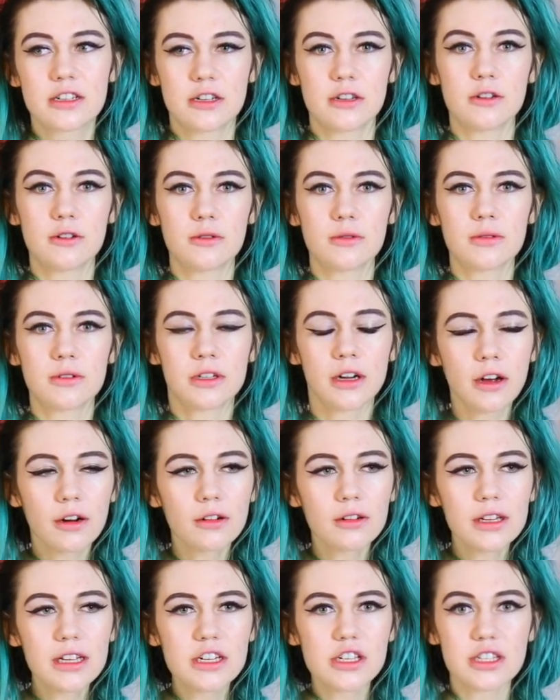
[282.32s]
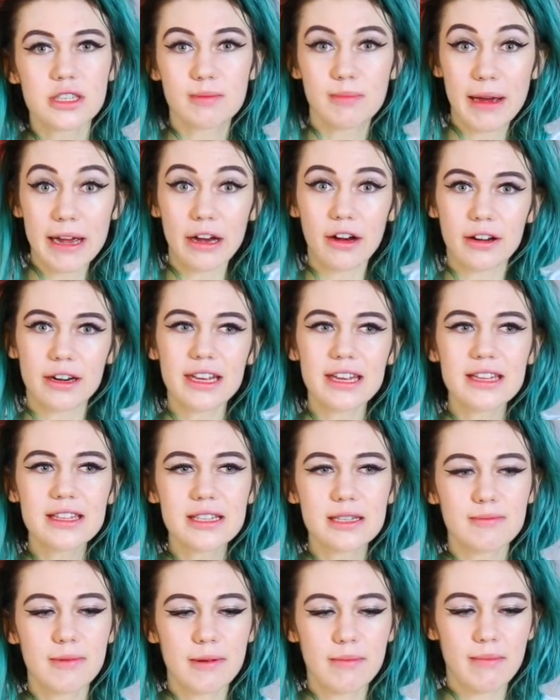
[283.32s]
to not only just my
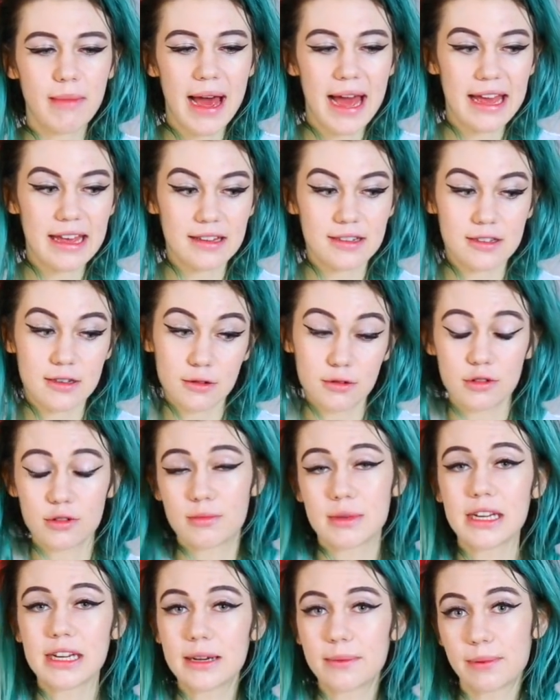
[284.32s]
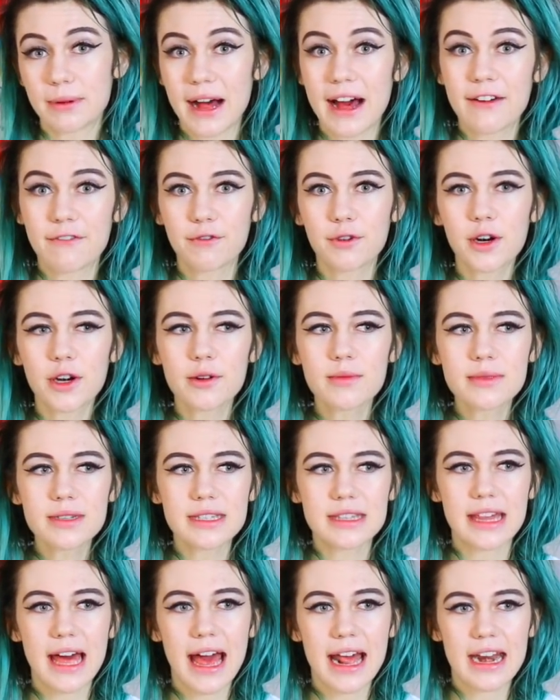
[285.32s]
audience, but my social media
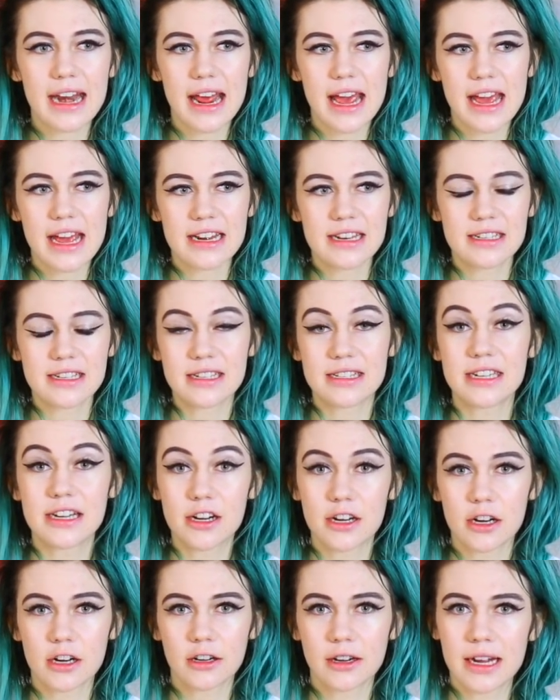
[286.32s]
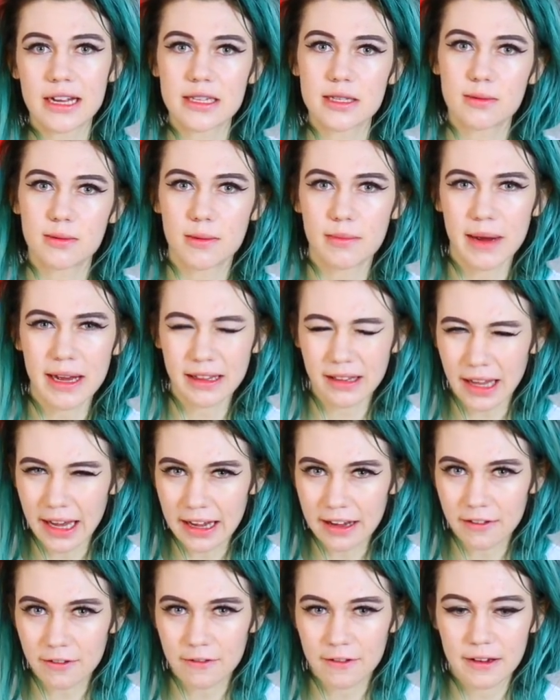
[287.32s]
platforms, that it deteriorates from my
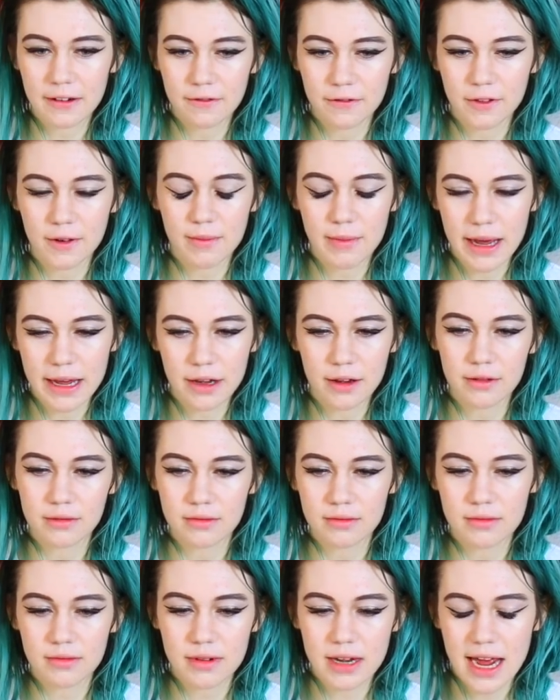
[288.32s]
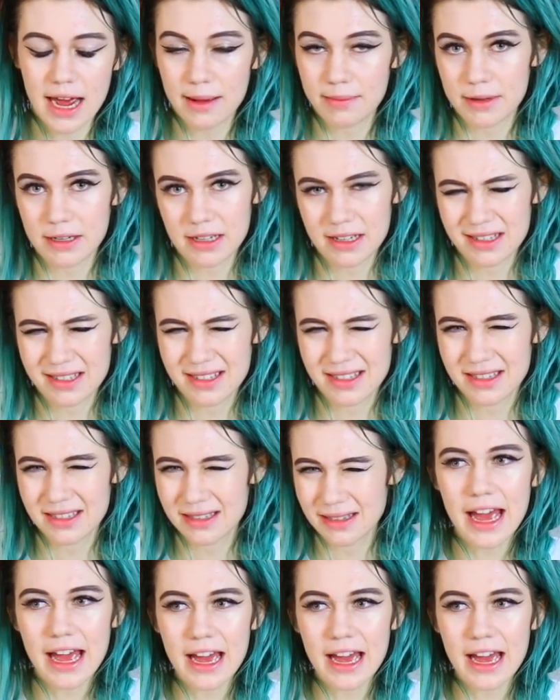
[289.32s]
life and from my own happiness.